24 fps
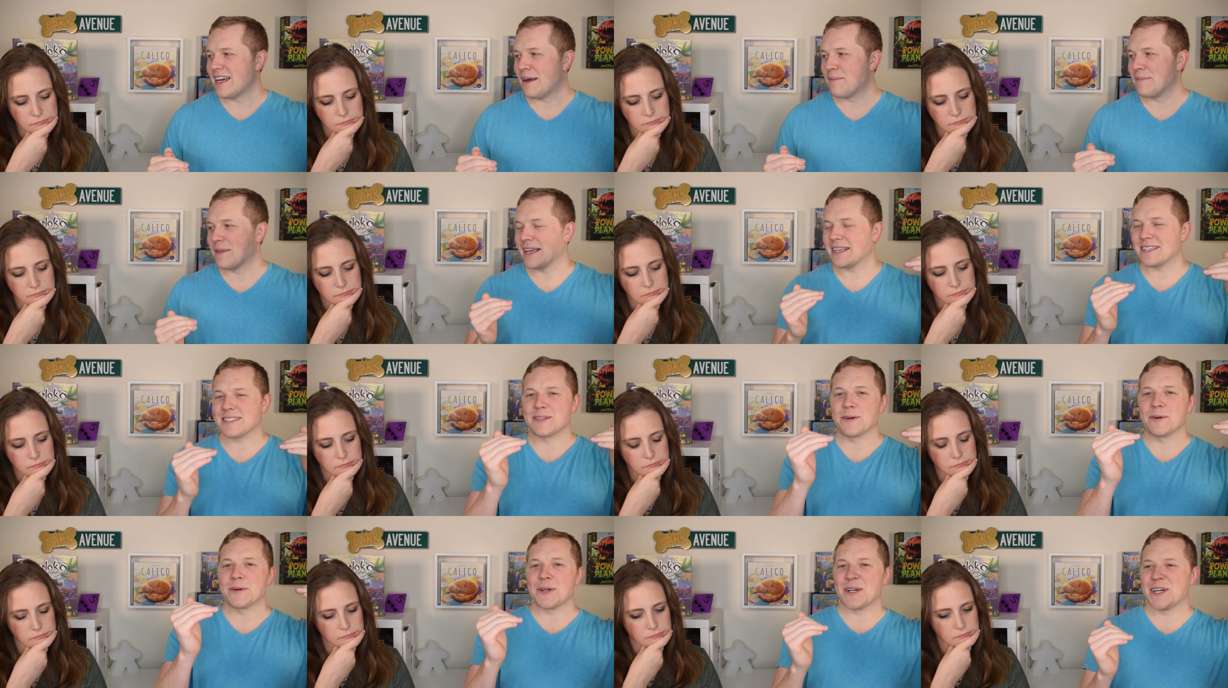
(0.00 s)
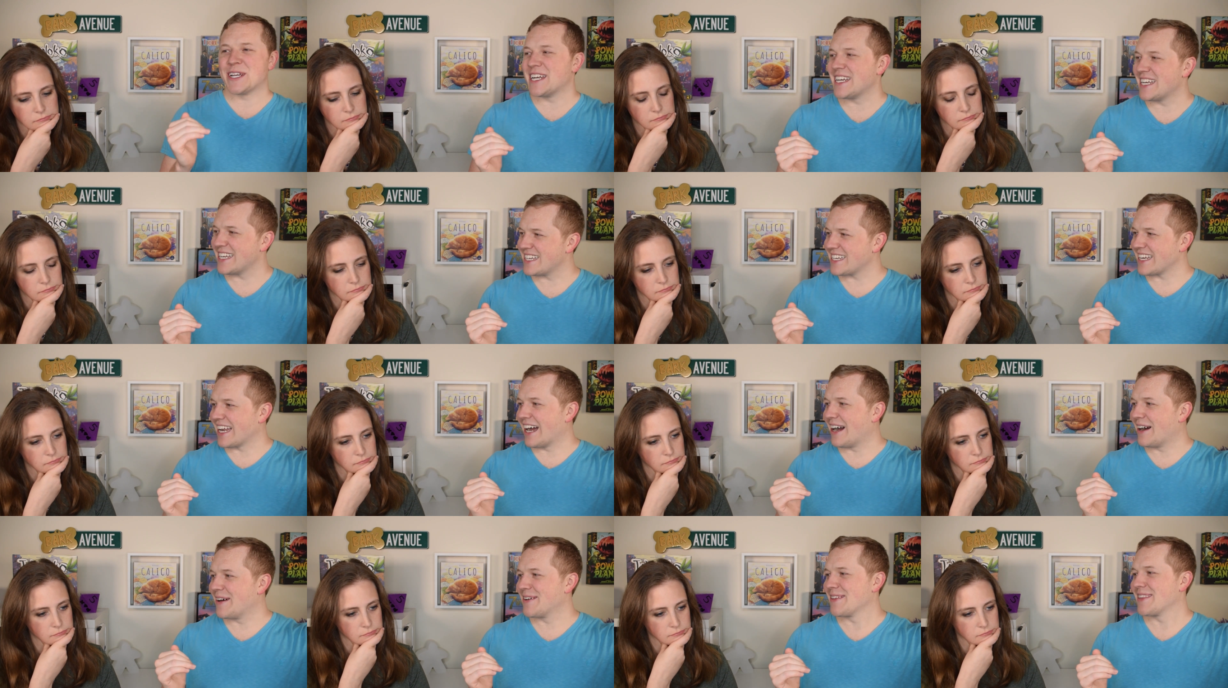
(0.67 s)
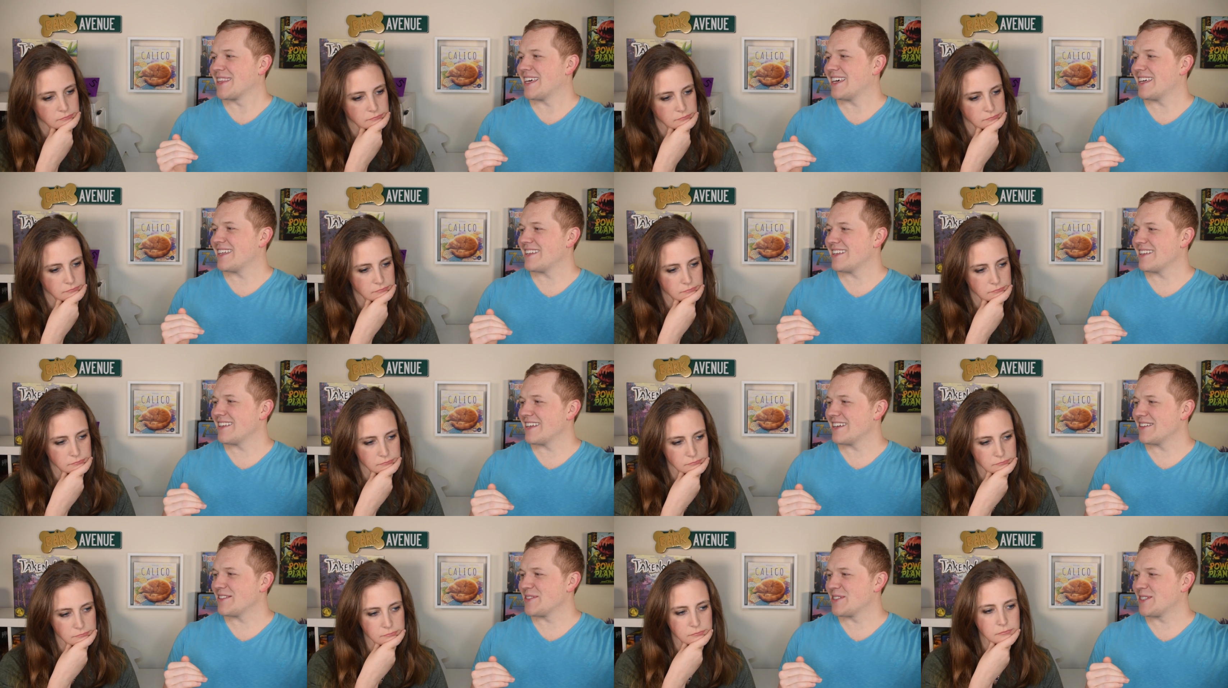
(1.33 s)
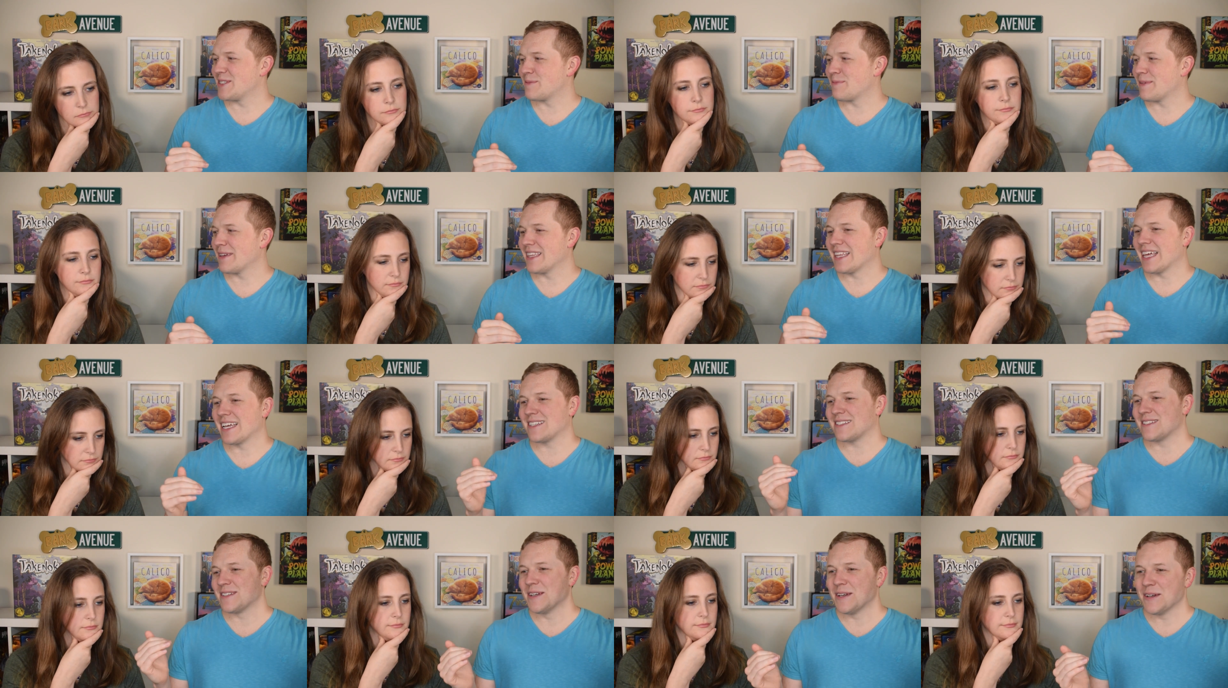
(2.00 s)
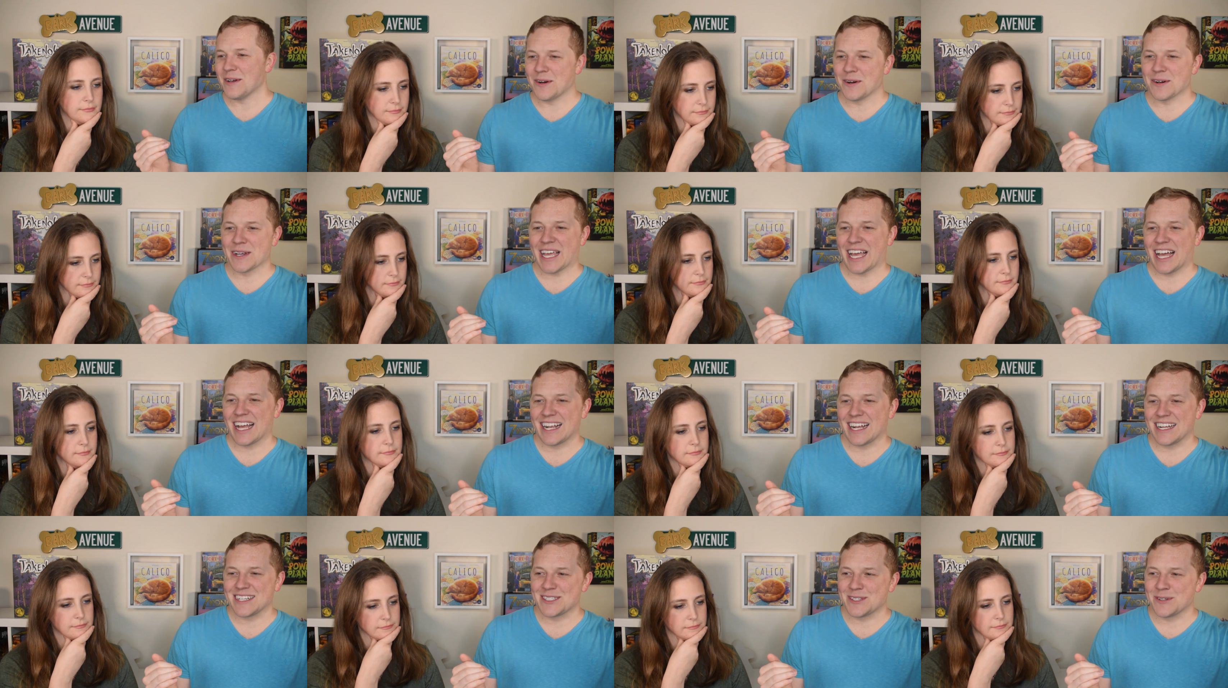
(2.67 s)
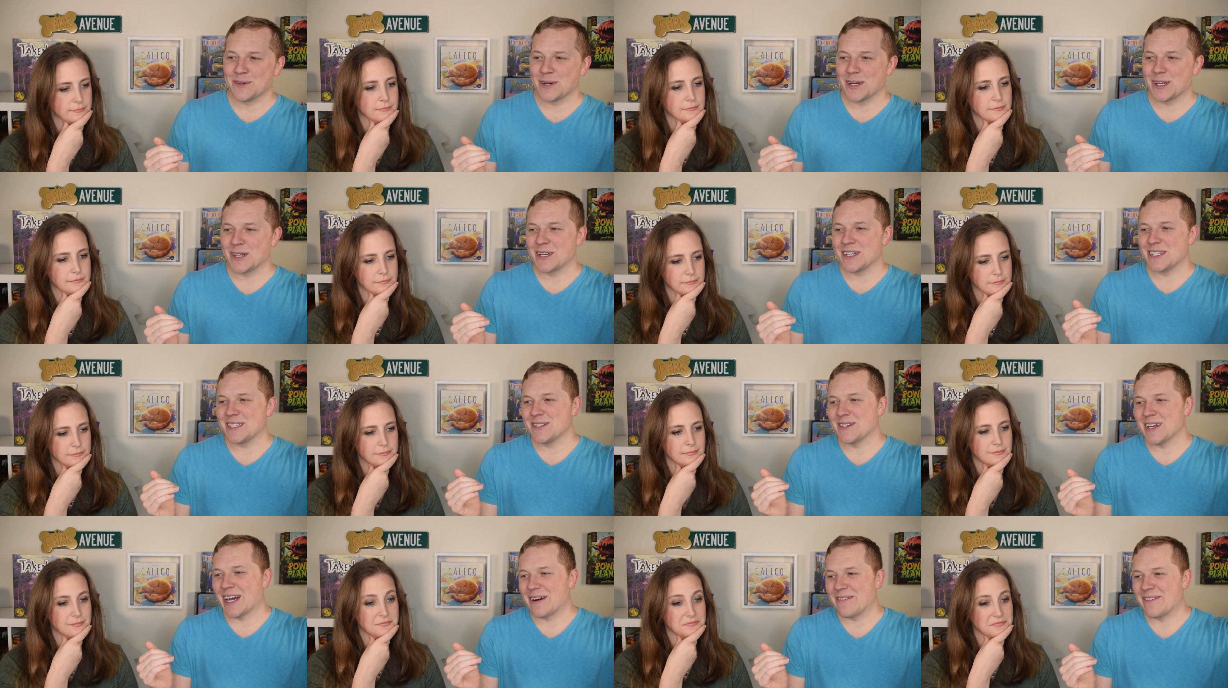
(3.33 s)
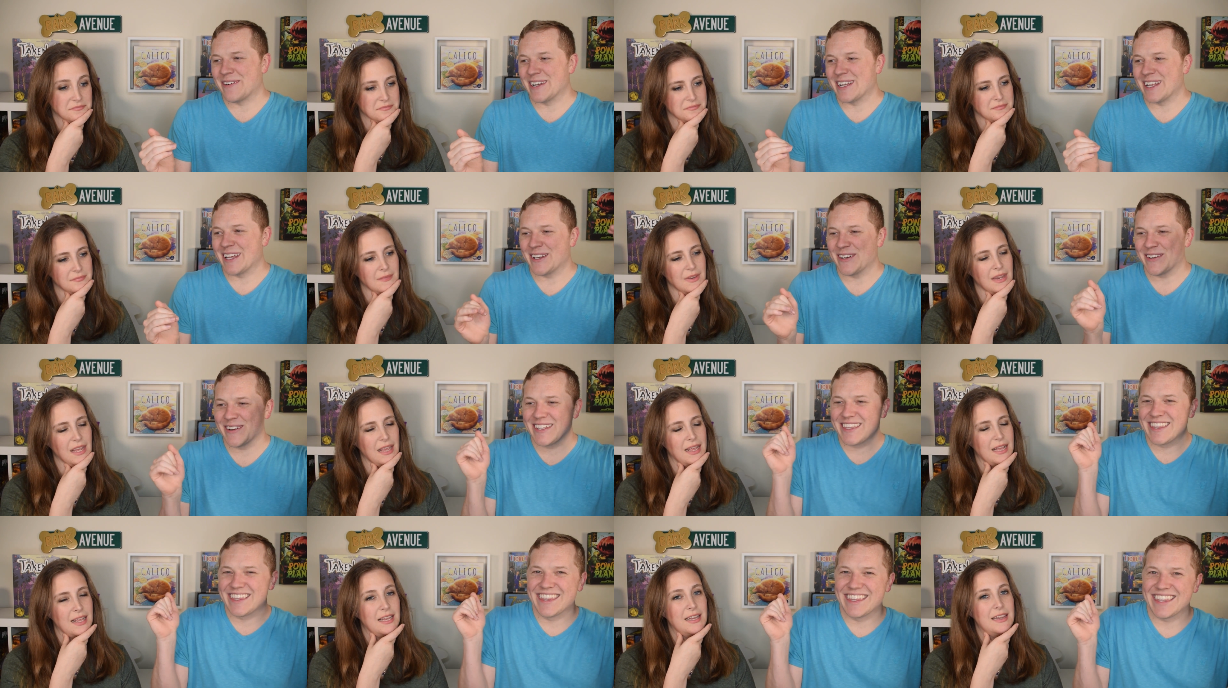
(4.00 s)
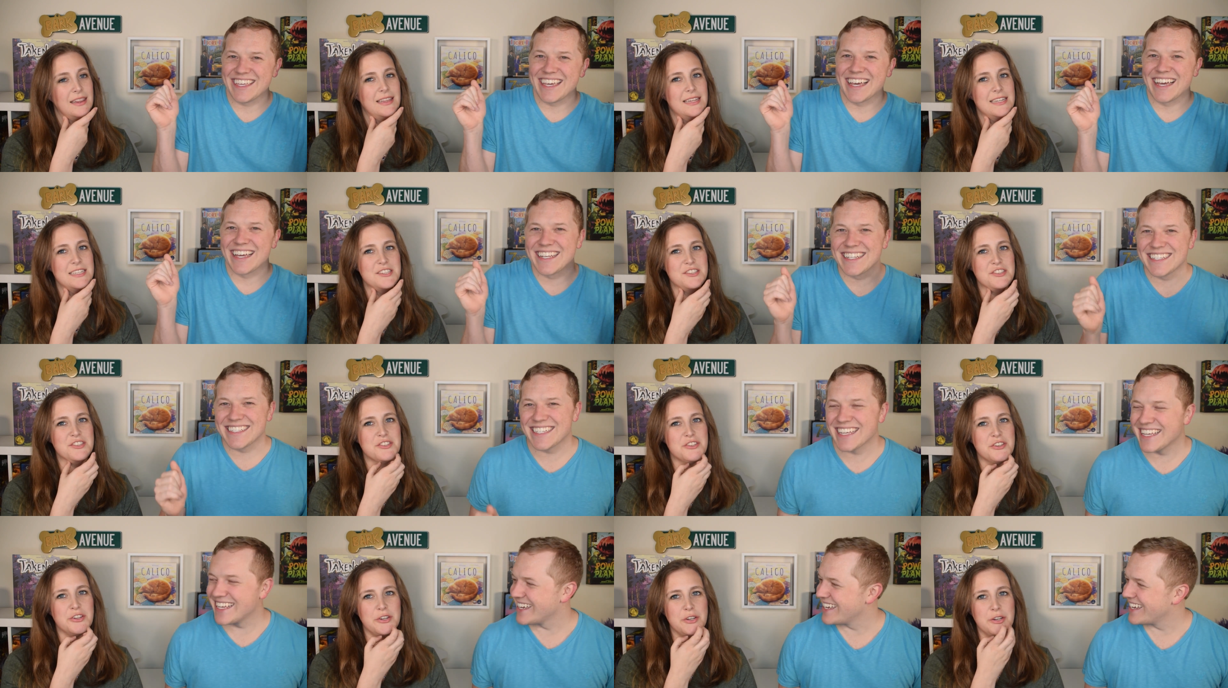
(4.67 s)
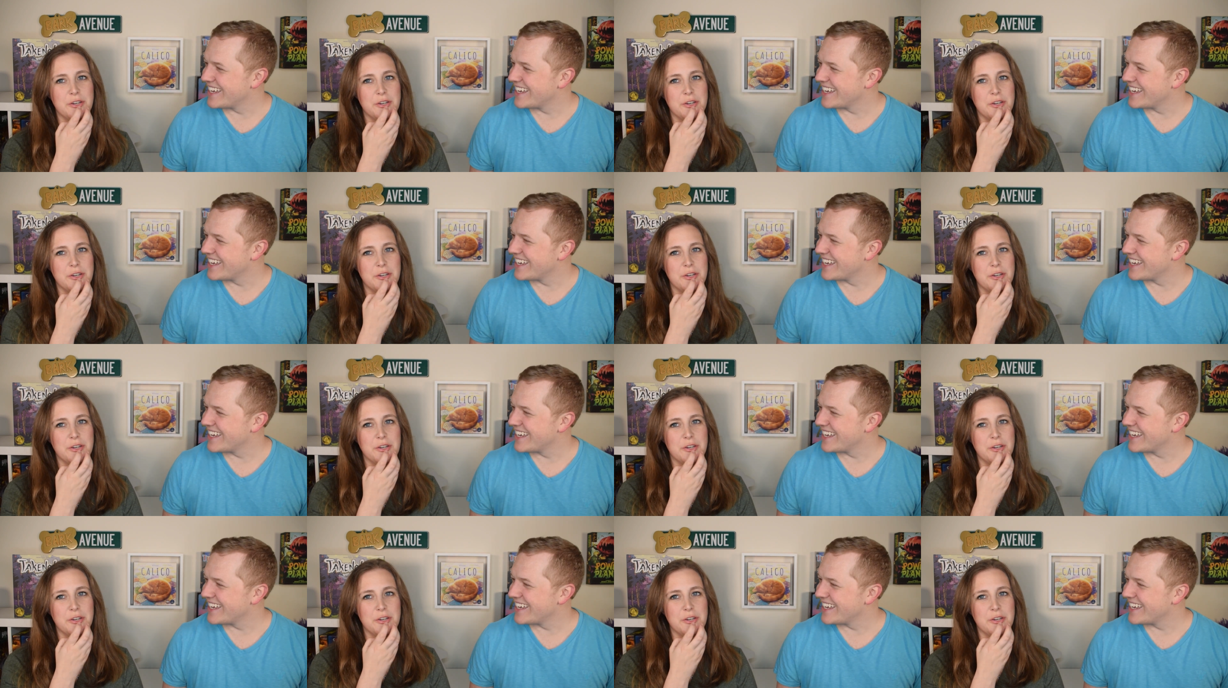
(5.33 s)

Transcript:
Speaker 1: I'm like so good at it now that it just be like, okay, I got 200, you got 100. The That's end. true.